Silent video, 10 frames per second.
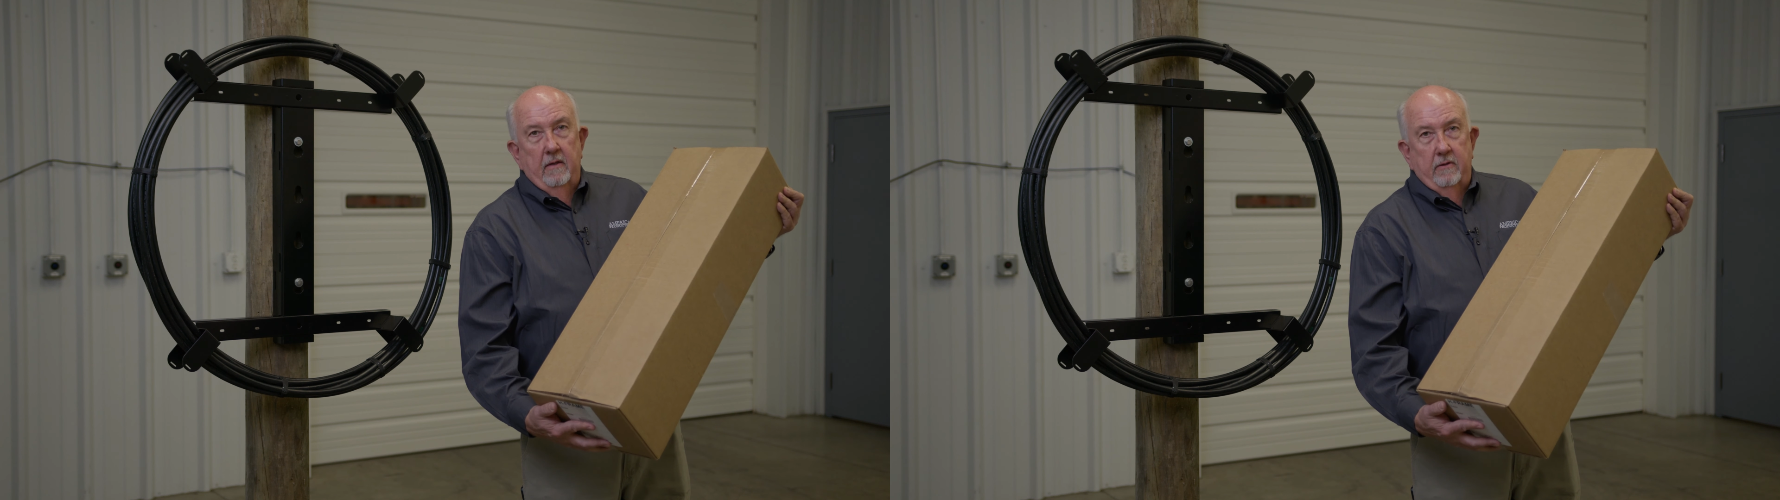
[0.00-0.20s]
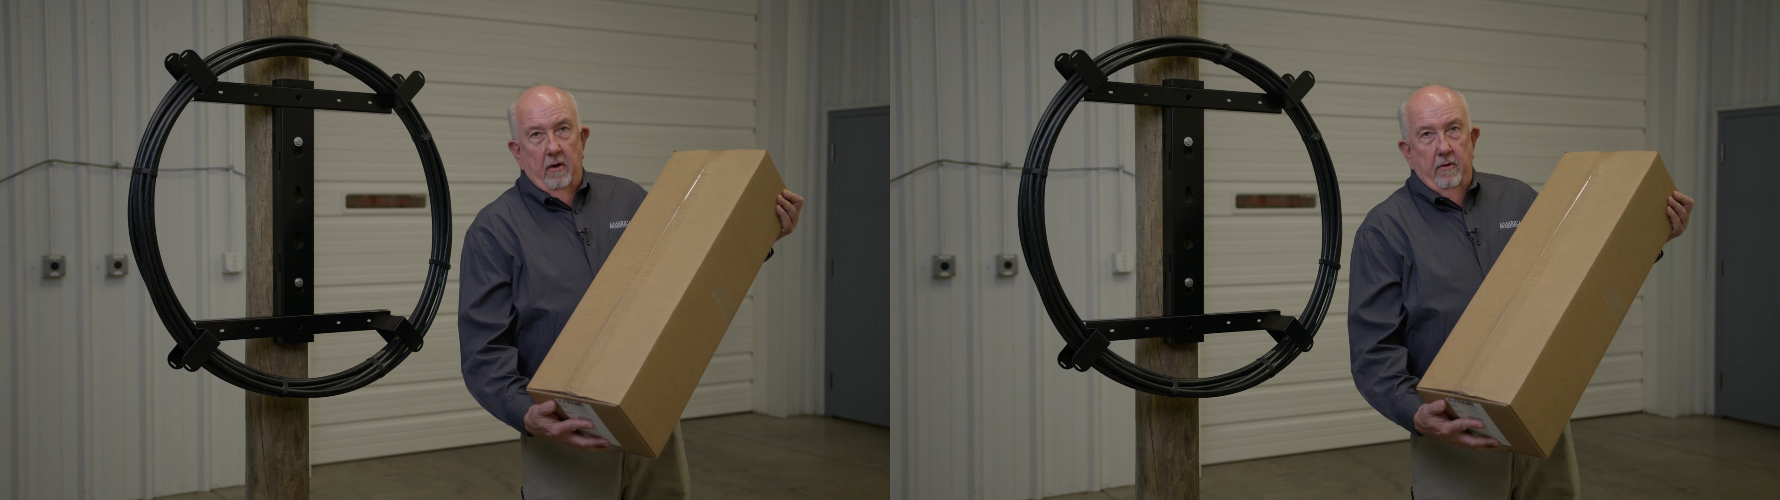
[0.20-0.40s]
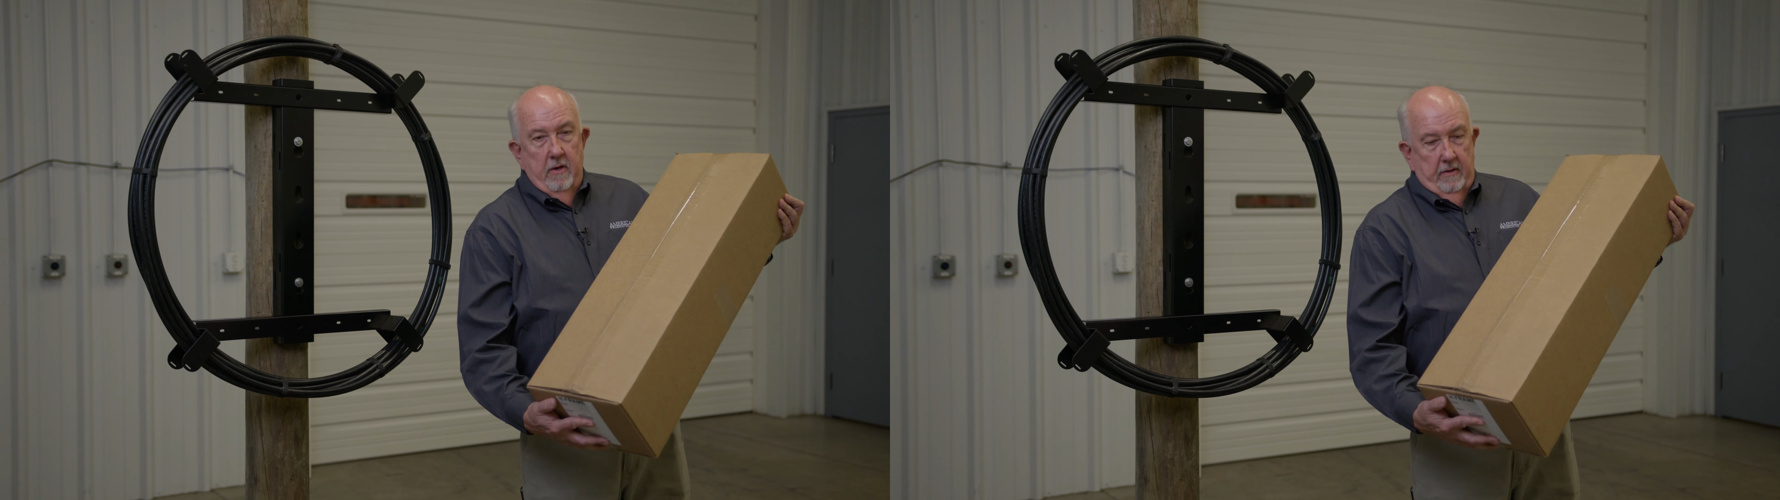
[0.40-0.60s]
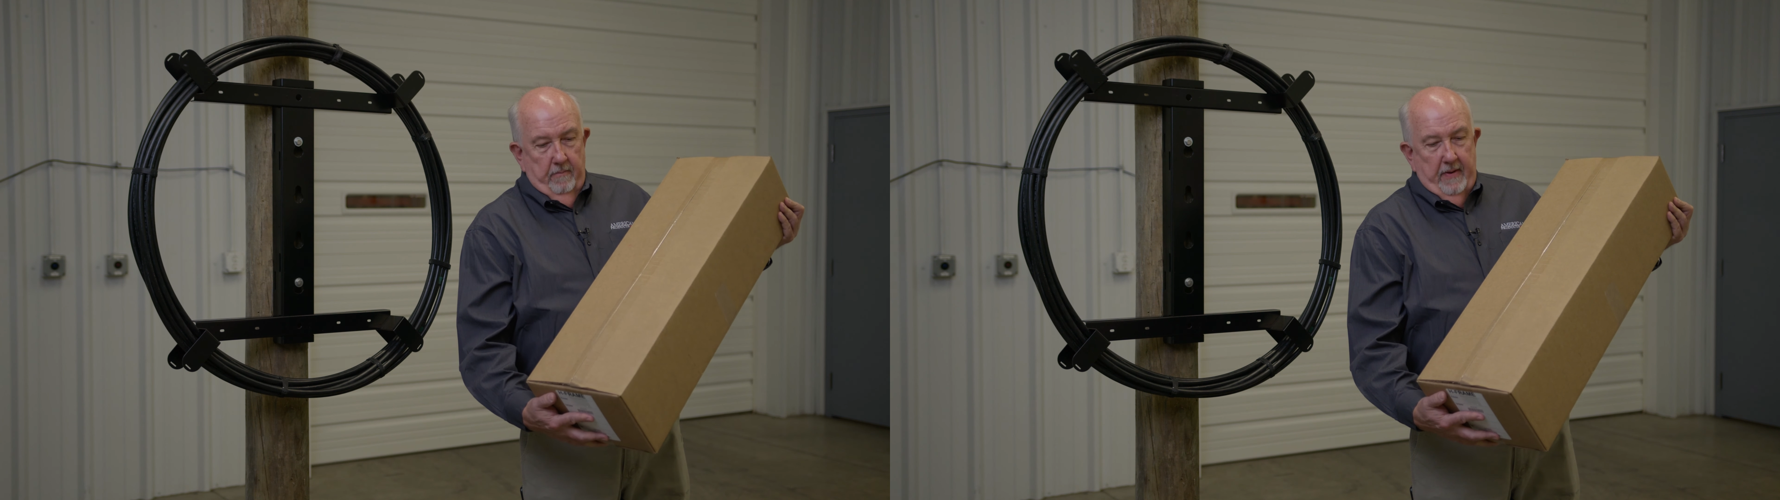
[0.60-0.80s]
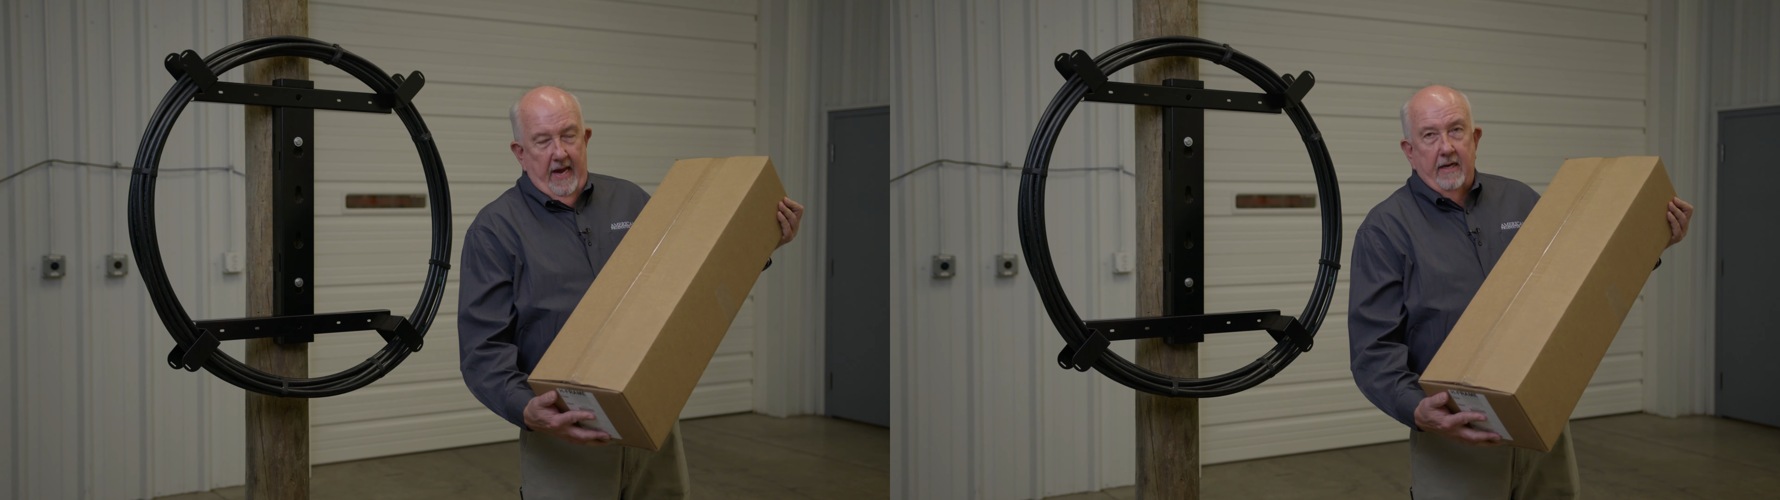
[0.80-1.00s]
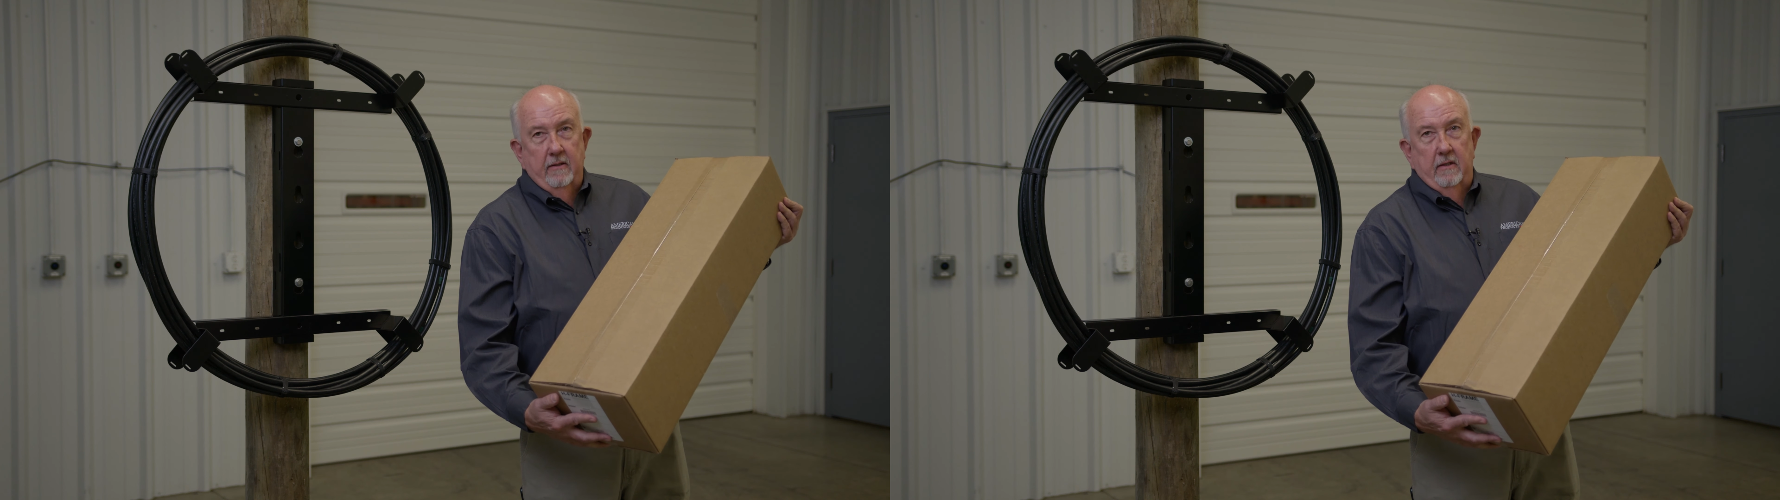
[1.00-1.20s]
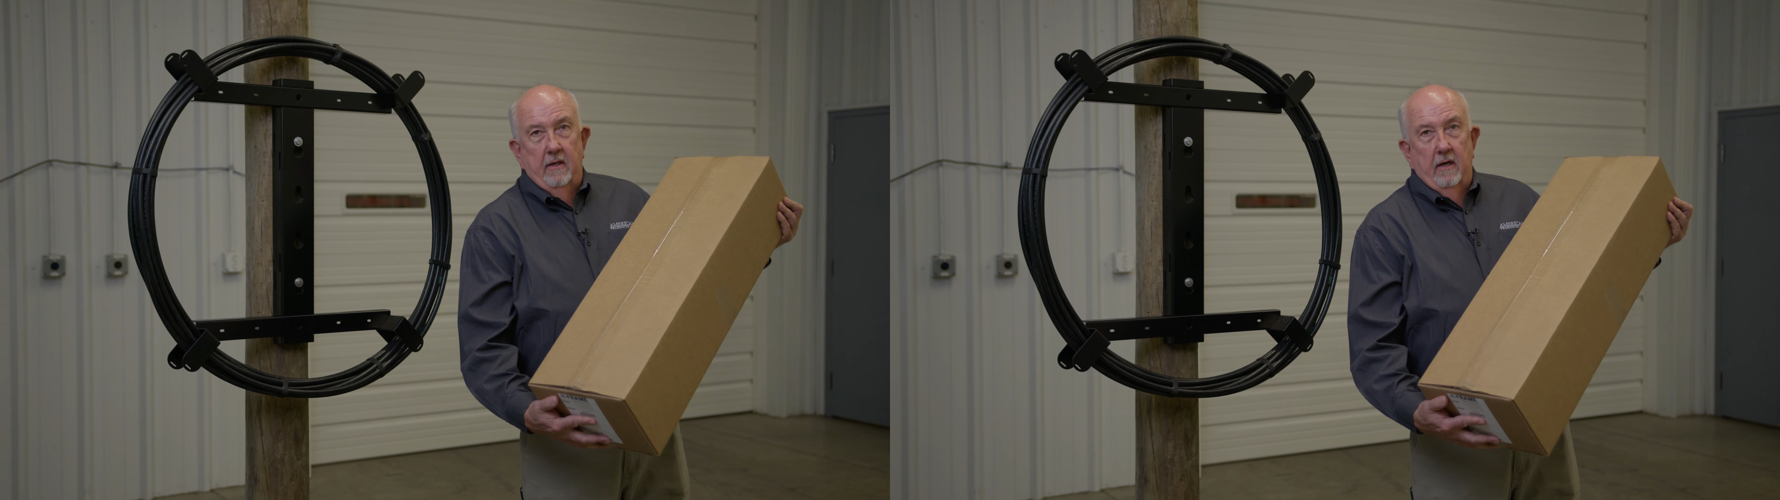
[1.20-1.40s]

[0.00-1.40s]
So you can package it